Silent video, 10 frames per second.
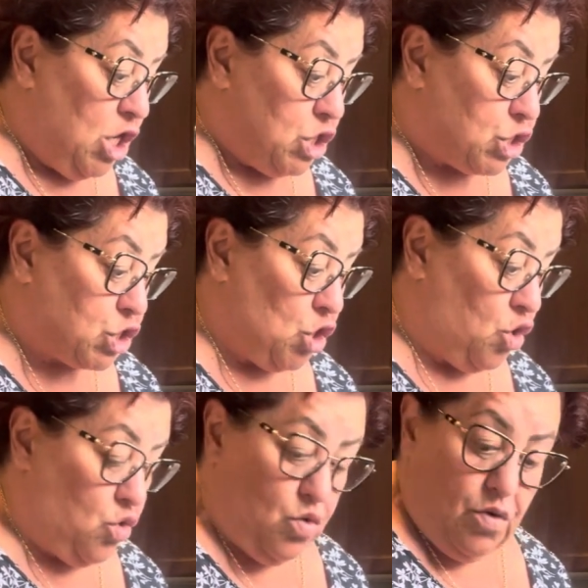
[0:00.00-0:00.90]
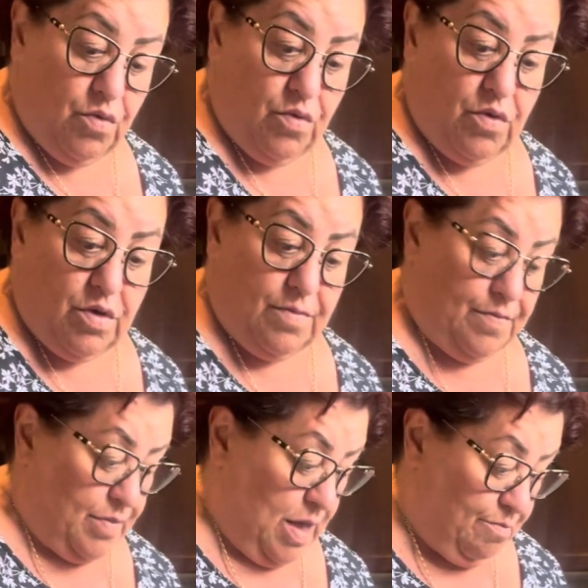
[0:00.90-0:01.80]
So
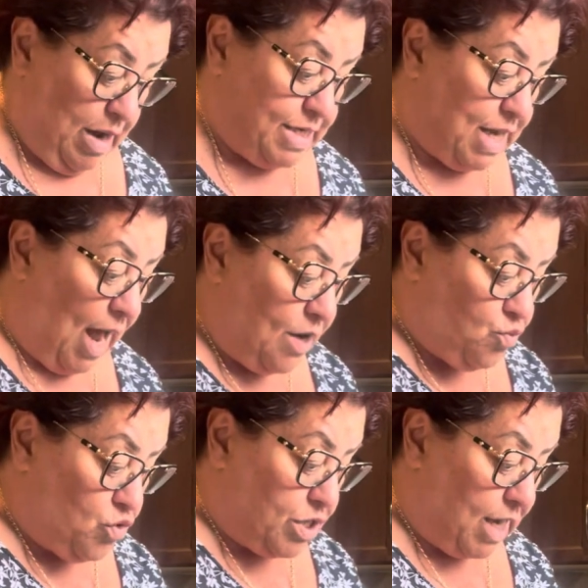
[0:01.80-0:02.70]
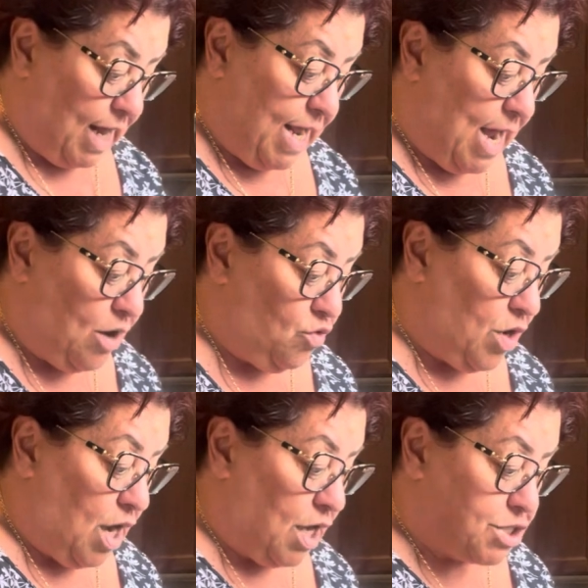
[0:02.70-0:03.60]
my dad would lay out
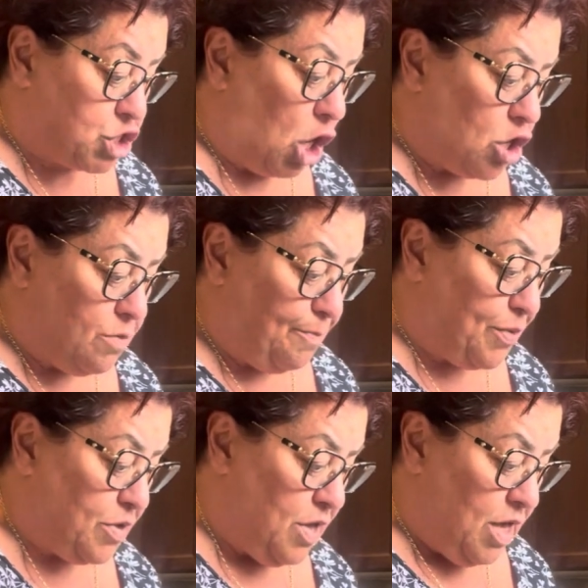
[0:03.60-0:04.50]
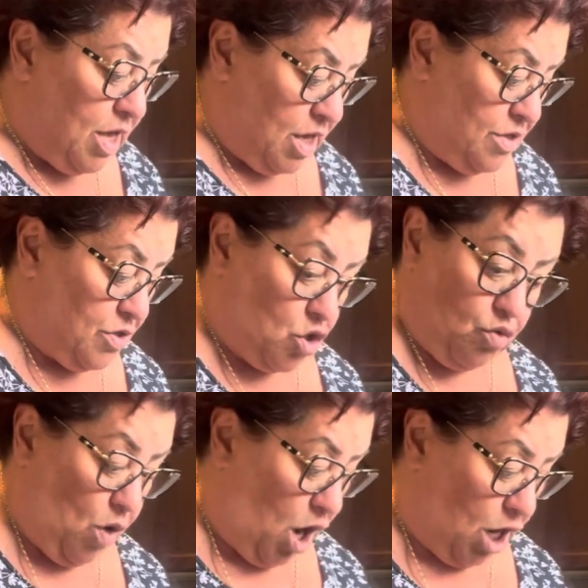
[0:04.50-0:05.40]
a tarp in the
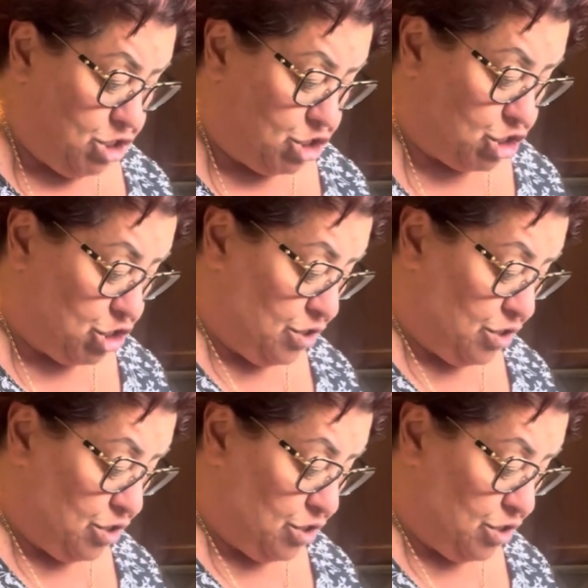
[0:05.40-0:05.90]
garage.